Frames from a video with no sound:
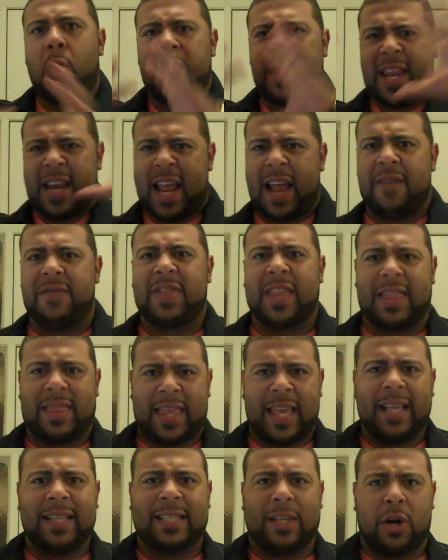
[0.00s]
than the
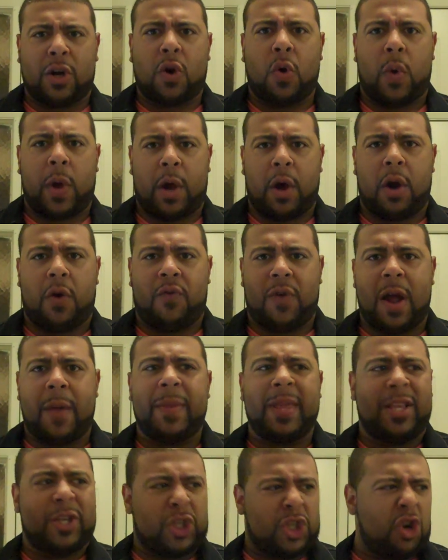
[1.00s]
things that are going on around
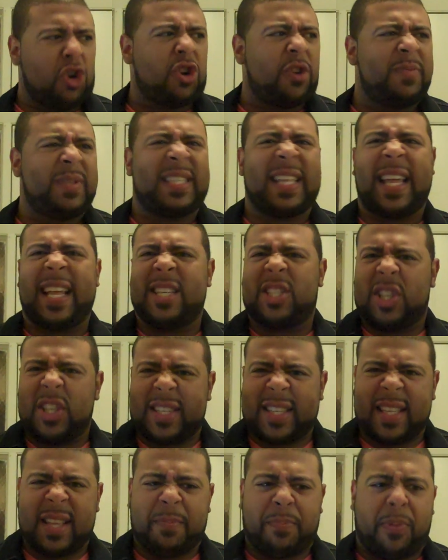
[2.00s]
me, the
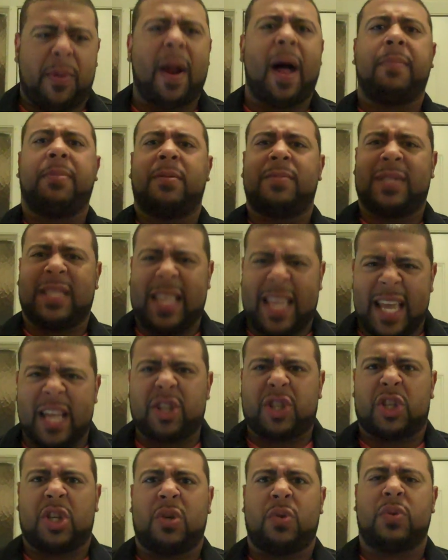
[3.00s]
circumstances and the problems and the
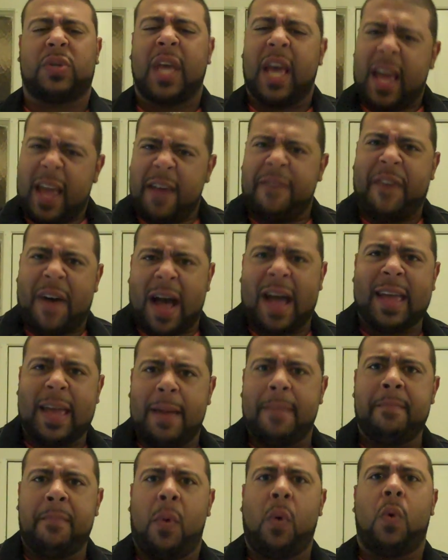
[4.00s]
issues. If I
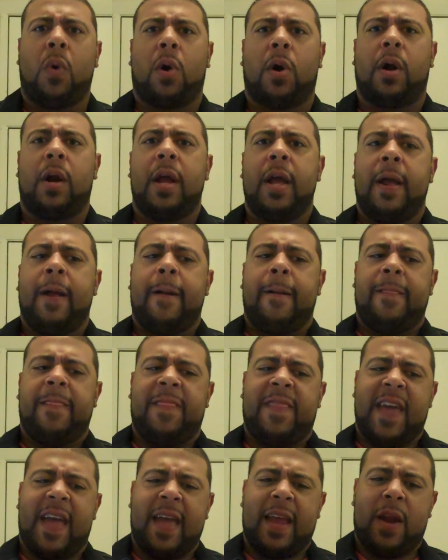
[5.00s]
am more,
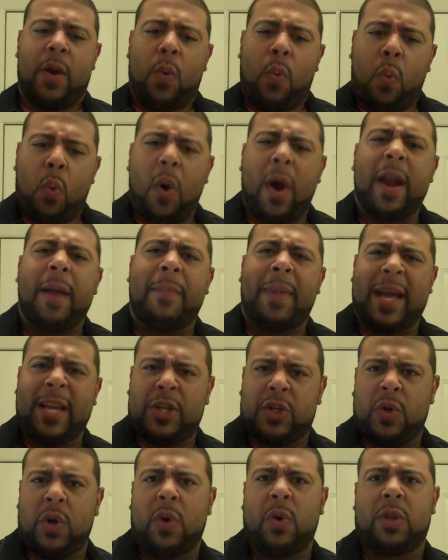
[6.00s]
then what am I
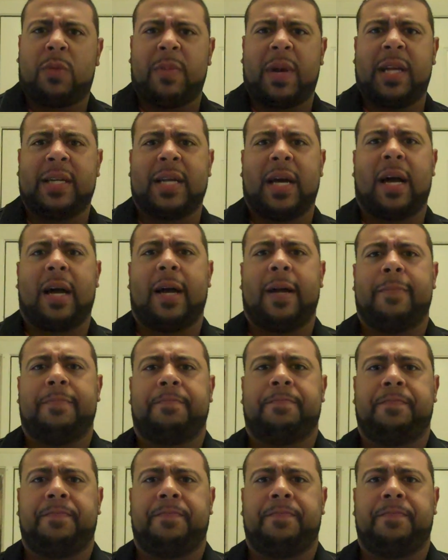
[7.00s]
doing with my time?